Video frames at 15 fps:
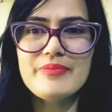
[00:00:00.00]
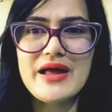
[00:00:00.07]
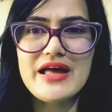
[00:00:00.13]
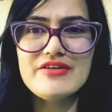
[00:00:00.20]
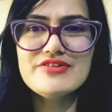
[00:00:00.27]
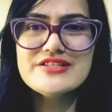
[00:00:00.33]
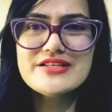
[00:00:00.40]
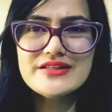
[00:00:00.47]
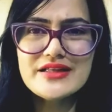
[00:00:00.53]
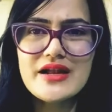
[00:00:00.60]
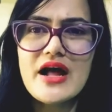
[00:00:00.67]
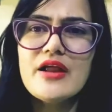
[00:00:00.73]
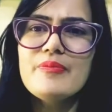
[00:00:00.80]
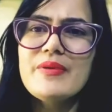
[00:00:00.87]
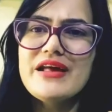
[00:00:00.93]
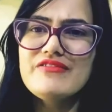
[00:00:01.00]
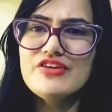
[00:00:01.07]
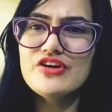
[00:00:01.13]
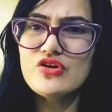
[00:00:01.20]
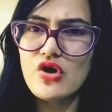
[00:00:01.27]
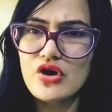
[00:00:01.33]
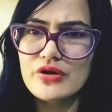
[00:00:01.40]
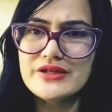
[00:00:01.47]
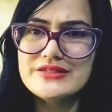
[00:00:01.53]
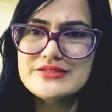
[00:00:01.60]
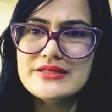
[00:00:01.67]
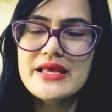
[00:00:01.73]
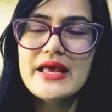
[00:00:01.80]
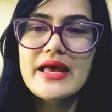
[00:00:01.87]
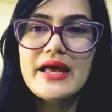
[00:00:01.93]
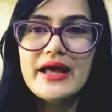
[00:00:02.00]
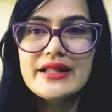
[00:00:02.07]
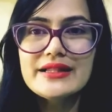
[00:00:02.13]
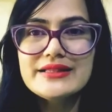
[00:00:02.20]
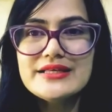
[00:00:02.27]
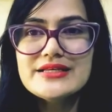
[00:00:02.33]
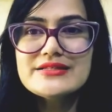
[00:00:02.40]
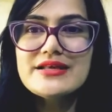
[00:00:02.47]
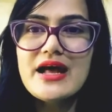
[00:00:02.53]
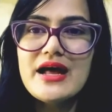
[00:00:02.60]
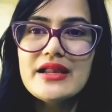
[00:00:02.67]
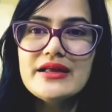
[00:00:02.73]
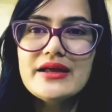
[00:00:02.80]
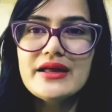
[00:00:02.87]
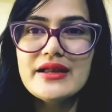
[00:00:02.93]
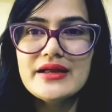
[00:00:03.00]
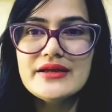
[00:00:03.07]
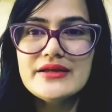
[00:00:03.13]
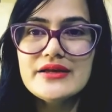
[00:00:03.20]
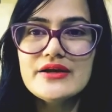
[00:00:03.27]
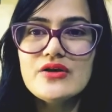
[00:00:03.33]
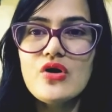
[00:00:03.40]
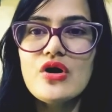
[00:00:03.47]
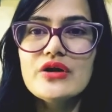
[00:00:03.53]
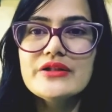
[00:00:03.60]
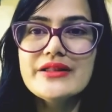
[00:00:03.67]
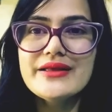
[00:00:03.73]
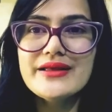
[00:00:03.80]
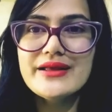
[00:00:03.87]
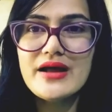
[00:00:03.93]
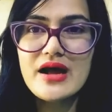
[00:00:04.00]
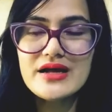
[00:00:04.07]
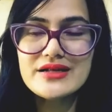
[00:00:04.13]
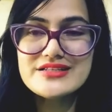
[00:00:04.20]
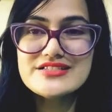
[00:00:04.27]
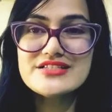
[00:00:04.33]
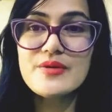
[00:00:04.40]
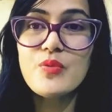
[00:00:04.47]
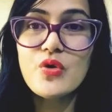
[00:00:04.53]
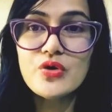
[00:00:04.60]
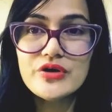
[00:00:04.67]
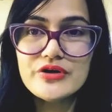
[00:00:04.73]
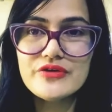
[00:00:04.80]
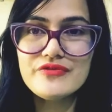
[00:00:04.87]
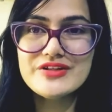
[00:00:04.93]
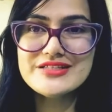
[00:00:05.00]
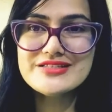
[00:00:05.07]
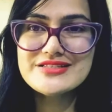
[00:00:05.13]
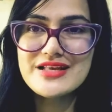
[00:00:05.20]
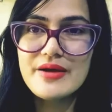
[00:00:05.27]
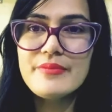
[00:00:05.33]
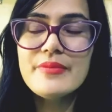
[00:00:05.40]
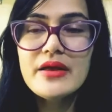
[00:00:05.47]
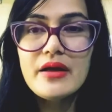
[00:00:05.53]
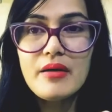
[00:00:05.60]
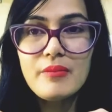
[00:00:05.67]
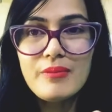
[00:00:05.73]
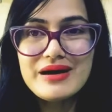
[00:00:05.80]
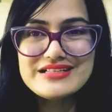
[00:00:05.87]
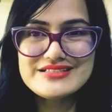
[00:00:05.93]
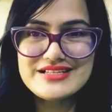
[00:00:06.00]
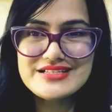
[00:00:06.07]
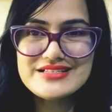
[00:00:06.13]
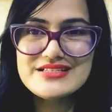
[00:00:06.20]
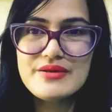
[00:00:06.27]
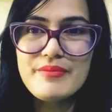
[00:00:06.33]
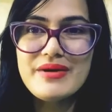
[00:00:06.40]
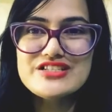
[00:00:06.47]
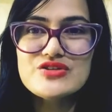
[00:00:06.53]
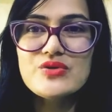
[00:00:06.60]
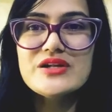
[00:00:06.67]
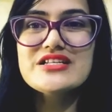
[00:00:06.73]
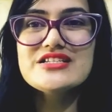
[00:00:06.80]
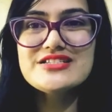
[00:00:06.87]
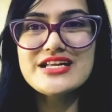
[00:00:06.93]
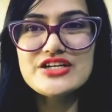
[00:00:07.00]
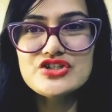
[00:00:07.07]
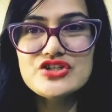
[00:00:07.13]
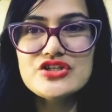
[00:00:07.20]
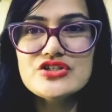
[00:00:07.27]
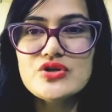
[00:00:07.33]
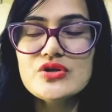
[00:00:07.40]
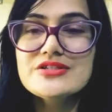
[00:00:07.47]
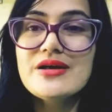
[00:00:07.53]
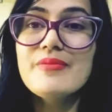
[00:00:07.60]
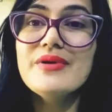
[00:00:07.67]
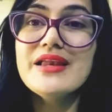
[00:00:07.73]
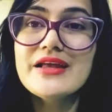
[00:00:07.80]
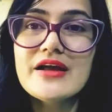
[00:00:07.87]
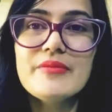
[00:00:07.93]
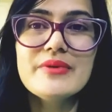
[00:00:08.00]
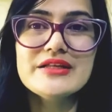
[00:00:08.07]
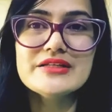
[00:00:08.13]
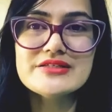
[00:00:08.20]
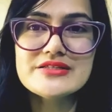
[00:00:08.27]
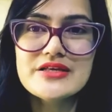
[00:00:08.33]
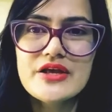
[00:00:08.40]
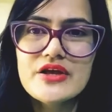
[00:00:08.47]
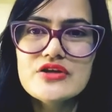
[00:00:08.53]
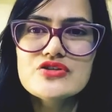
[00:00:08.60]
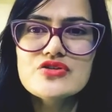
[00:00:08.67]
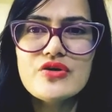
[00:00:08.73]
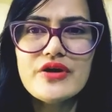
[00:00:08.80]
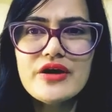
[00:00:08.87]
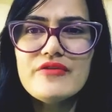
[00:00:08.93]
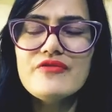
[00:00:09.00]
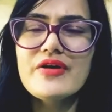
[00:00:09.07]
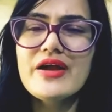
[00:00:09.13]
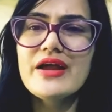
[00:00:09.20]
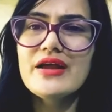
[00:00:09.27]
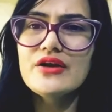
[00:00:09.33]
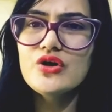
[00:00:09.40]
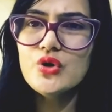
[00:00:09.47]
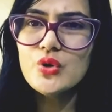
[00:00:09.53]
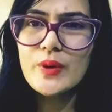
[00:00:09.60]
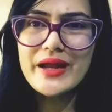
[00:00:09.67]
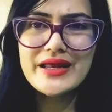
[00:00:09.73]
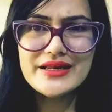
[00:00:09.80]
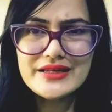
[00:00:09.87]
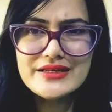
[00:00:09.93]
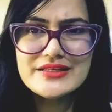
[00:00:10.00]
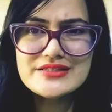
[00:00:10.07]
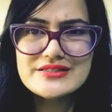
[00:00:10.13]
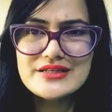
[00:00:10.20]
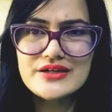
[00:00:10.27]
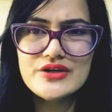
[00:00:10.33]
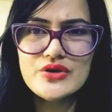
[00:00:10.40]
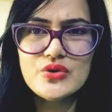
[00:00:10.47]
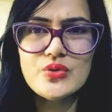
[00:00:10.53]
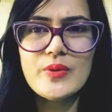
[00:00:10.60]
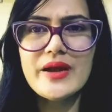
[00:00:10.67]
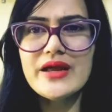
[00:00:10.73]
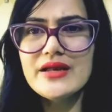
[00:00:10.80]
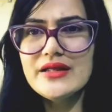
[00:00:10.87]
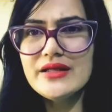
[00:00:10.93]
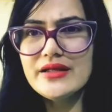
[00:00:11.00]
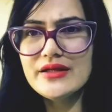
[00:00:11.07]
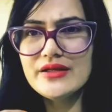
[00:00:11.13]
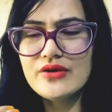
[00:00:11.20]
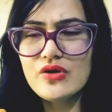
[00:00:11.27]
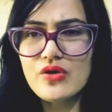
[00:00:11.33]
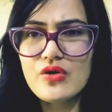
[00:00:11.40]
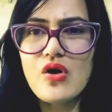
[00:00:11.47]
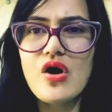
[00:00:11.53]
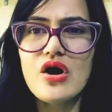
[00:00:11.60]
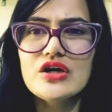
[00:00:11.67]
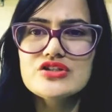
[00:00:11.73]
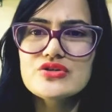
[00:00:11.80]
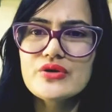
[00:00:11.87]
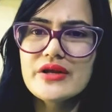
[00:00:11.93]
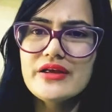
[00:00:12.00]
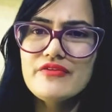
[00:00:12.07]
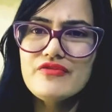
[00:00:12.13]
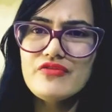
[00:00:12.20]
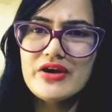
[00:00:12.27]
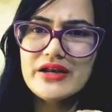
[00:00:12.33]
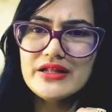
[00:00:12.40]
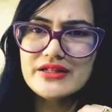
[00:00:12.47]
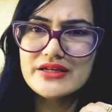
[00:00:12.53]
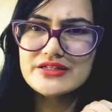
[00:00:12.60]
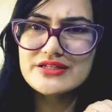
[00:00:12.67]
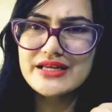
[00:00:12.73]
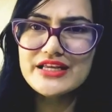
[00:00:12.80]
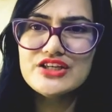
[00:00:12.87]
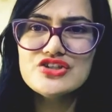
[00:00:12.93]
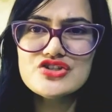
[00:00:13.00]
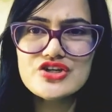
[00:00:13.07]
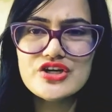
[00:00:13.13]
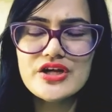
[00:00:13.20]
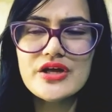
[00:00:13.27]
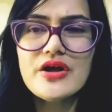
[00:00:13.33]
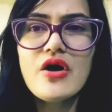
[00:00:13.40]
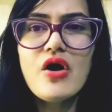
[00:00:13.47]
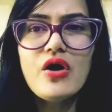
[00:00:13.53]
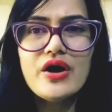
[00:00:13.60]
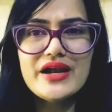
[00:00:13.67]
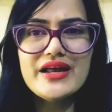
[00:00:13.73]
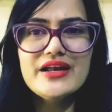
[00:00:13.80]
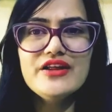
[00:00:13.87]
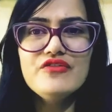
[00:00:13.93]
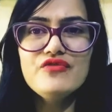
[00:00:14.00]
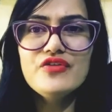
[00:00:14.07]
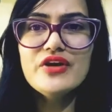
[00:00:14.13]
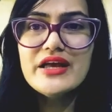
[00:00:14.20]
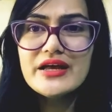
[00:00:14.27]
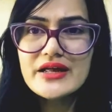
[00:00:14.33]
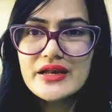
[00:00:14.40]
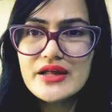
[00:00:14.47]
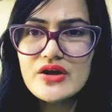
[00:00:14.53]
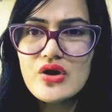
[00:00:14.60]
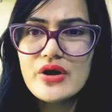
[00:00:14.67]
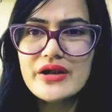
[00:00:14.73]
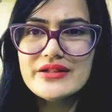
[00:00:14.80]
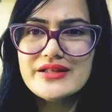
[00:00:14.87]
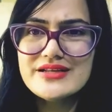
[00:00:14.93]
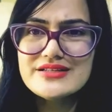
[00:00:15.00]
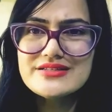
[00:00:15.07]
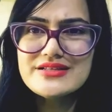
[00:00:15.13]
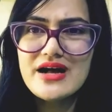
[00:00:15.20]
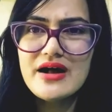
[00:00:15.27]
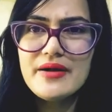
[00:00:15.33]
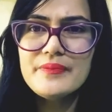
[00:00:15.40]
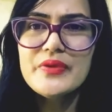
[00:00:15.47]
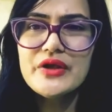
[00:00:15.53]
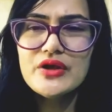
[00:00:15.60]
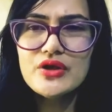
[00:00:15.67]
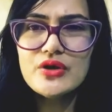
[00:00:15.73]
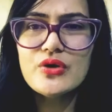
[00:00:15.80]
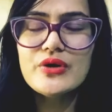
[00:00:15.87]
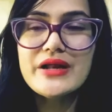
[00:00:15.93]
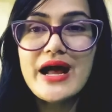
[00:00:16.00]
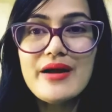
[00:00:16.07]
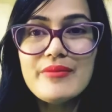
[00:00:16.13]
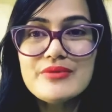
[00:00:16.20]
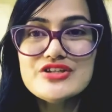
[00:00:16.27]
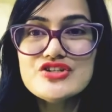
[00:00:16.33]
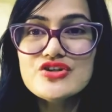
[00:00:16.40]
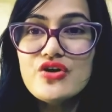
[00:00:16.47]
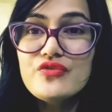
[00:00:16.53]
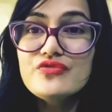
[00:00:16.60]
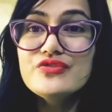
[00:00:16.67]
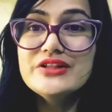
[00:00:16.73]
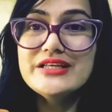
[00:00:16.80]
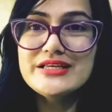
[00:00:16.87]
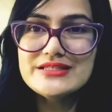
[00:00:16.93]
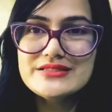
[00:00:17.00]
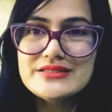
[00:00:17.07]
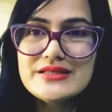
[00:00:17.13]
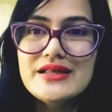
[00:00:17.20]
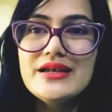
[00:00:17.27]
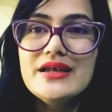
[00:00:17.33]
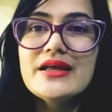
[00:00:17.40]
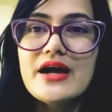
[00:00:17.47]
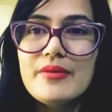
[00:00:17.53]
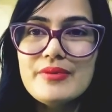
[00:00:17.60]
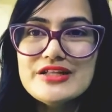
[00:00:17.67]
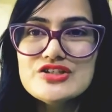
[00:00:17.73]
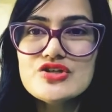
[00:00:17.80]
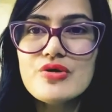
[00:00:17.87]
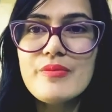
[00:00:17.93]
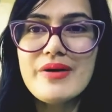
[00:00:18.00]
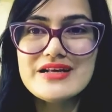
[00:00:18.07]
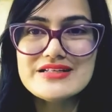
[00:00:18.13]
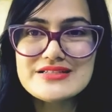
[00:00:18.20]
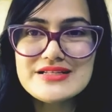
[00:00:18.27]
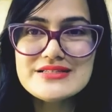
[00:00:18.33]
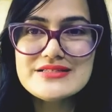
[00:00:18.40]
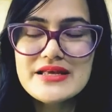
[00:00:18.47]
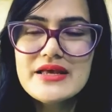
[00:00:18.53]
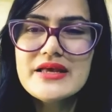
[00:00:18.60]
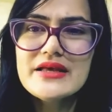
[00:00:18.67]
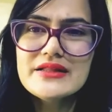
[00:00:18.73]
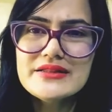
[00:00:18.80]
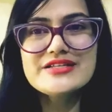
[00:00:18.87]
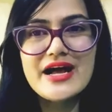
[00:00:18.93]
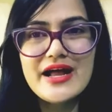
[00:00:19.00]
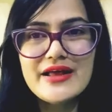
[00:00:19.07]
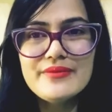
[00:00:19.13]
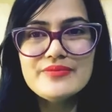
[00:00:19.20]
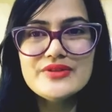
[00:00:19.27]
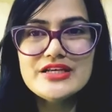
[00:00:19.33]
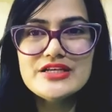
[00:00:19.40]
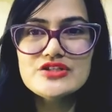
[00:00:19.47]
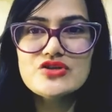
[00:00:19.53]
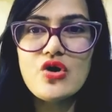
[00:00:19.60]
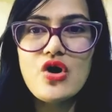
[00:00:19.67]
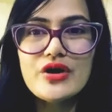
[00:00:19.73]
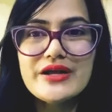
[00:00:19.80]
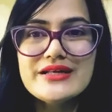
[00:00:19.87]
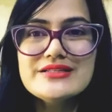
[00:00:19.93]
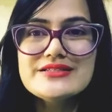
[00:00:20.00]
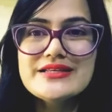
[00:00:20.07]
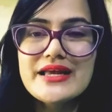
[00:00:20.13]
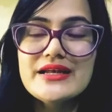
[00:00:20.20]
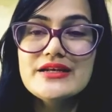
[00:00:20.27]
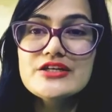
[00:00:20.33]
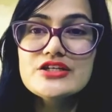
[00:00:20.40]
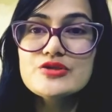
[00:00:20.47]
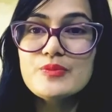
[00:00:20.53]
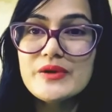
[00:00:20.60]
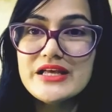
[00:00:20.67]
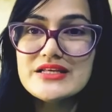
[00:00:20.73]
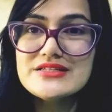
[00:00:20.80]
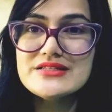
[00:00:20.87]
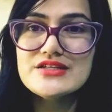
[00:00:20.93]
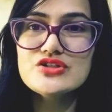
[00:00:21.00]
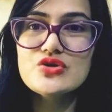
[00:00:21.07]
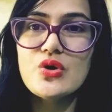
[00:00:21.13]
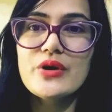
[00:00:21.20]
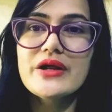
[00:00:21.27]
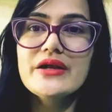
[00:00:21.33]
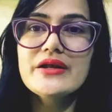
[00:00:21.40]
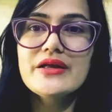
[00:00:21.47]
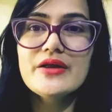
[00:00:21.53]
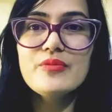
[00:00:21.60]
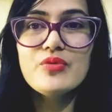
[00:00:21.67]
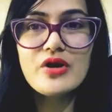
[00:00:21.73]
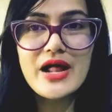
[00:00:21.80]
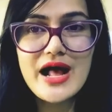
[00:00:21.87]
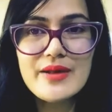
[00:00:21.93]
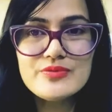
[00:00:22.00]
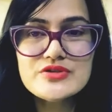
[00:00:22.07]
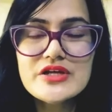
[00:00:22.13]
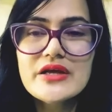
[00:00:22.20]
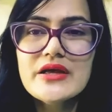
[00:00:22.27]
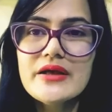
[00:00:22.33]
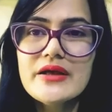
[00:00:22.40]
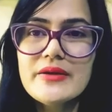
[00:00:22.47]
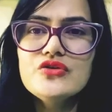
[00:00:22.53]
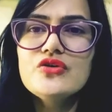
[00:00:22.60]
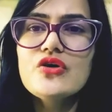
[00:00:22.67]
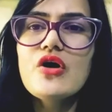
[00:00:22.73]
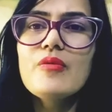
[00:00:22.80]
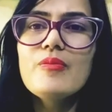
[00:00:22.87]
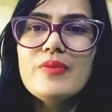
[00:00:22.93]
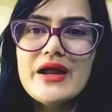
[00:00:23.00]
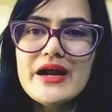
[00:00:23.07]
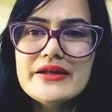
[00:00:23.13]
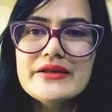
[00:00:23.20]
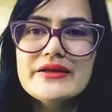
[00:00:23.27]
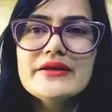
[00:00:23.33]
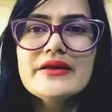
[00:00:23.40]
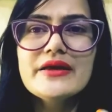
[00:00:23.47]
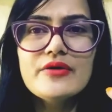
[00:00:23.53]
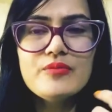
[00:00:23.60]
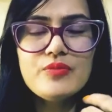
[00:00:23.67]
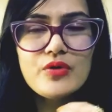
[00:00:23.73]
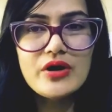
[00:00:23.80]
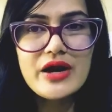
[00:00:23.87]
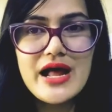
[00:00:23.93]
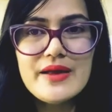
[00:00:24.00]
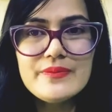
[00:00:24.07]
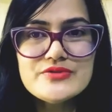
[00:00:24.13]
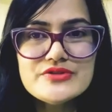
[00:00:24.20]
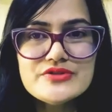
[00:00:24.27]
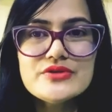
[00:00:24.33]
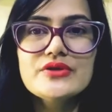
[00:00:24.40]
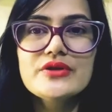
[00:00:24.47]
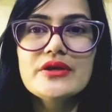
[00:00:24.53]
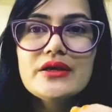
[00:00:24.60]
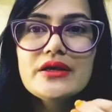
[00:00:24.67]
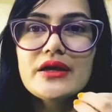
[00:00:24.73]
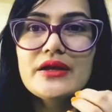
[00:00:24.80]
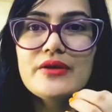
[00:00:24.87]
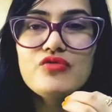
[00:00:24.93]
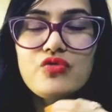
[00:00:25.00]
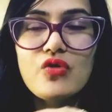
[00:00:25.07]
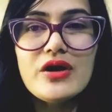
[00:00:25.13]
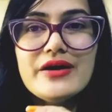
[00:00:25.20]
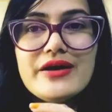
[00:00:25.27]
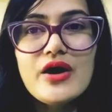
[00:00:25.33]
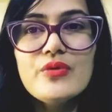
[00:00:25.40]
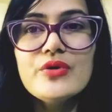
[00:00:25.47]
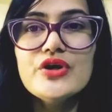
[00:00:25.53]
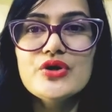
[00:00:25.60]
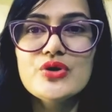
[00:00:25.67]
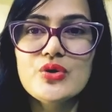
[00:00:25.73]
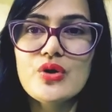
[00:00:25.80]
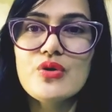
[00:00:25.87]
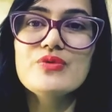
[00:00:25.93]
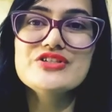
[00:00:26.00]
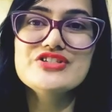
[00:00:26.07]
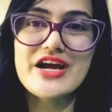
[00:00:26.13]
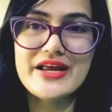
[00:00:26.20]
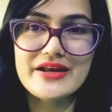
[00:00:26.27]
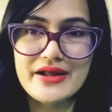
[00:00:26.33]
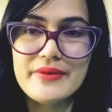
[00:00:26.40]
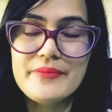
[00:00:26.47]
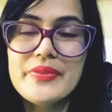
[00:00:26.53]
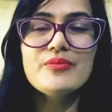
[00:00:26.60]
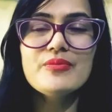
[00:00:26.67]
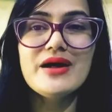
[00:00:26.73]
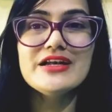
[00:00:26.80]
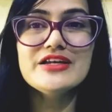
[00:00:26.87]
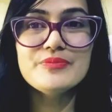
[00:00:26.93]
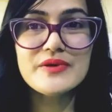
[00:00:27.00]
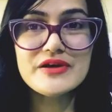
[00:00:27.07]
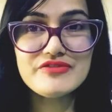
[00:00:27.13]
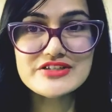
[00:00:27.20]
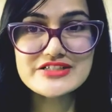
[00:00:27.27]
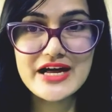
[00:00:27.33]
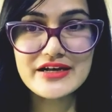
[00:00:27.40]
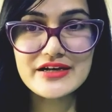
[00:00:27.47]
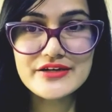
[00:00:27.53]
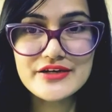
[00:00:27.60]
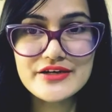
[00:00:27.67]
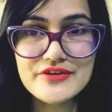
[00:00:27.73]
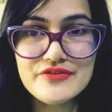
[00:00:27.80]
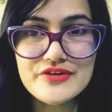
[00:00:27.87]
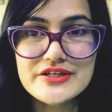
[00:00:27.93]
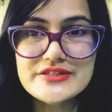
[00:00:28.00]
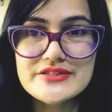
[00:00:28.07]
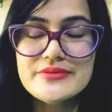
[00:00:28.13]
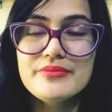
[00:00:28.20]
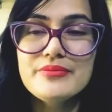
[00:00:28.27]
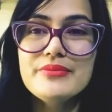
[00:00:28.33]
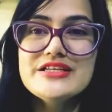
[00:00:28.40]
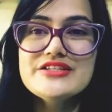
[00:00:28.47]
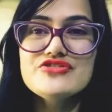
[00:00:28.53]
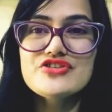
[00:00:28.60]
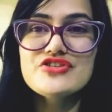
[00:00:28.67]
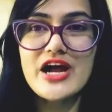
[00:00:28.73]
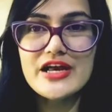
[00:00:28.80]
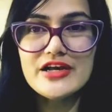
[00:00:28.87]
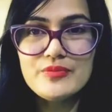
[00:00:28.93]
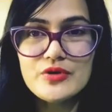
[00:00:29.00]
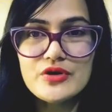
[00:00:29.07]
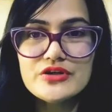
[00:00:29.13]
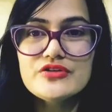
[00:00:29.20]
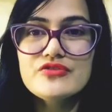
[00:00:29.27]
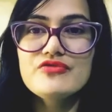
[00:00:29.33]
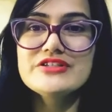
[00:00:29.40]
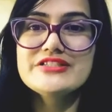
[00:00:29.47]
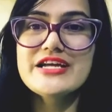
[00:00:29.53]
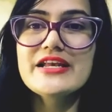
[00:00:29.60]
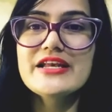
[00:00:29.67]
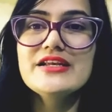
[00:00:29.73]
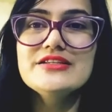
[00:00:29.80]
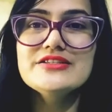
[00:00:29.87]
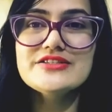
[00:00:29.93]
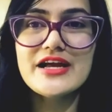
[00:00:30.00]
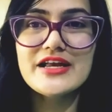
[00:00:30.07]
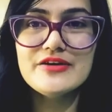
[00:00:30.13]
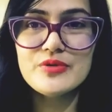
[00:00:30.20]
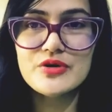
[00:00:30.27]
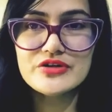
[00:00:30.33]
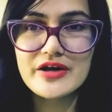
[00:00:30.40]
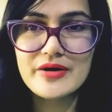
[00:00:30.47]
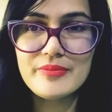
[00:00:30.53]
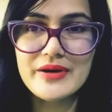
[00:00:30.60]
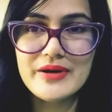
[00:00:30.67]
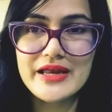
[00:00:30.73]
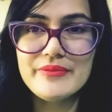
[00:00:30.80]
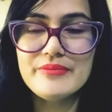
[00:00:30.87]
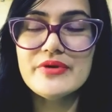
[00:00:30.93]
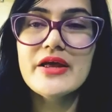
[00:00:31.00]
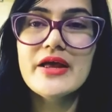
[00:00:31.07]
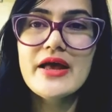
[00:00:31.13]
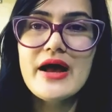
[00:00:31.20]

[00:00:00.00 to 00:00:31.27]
pelvis, and there are pelvic organs and these are connected or they are supported with some muscles, muscular structures or some ligaments. So if due to any reason, due to any, you know, cause, or if any there is an injury or any weakening, or there is a, you know, damaging of these ligaments or muscles, the time these organs can displace, these organ can prolapse, your bladder can prolapse, can fall down into your vagina. Multiple vaginal deliveries means childbirth, vaginal childbirth are blamed.